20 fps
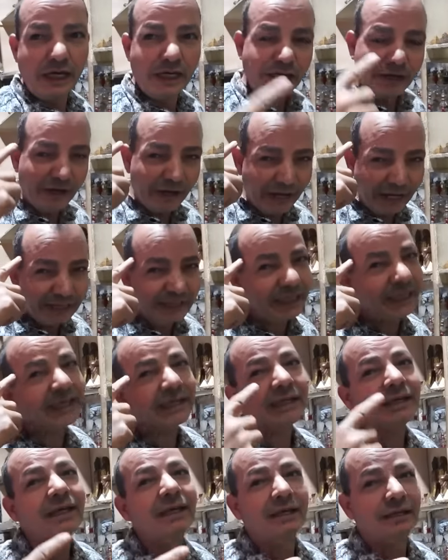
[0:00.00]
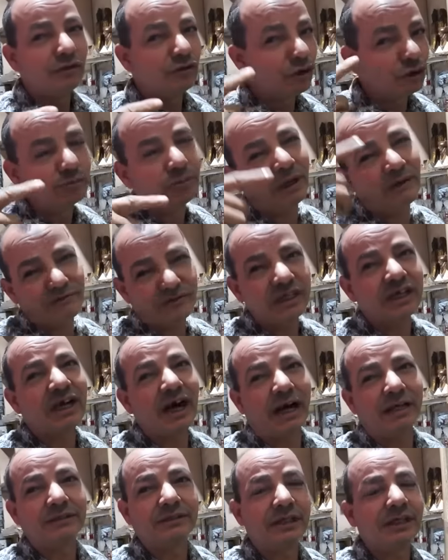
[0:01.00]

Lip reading: He a yohedic, not believes the God.